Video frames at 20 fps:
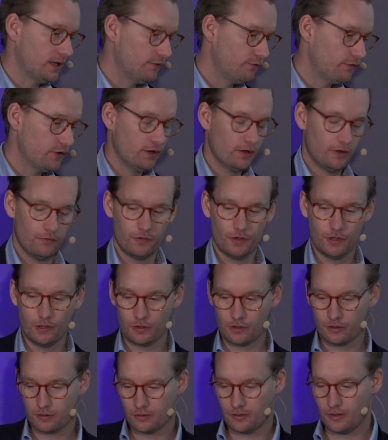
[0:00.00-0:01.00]
If
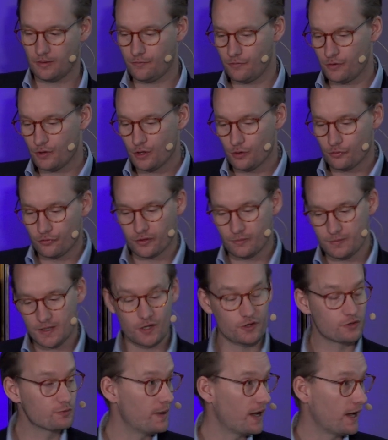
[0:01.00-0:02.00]
you go some
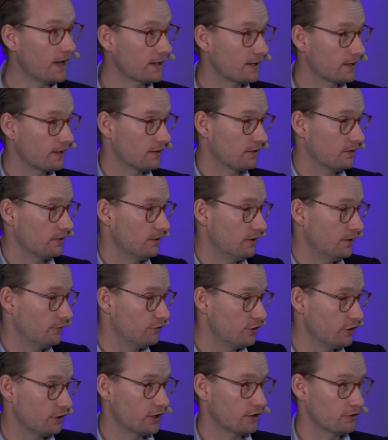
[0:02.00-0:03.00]
years back, if
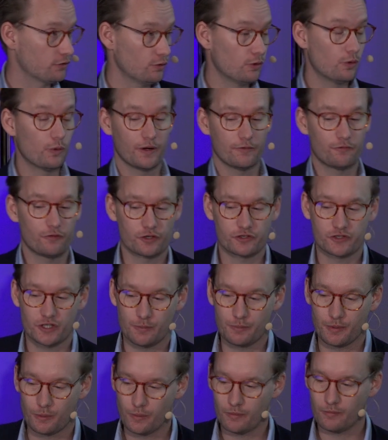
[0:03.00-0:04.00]
you look at Norway, for
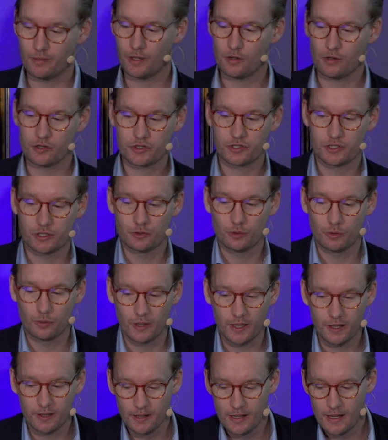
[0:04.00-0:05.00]
example, when we launched in
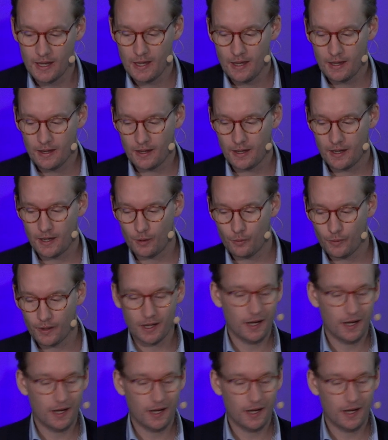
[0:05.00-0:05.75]
Norway, we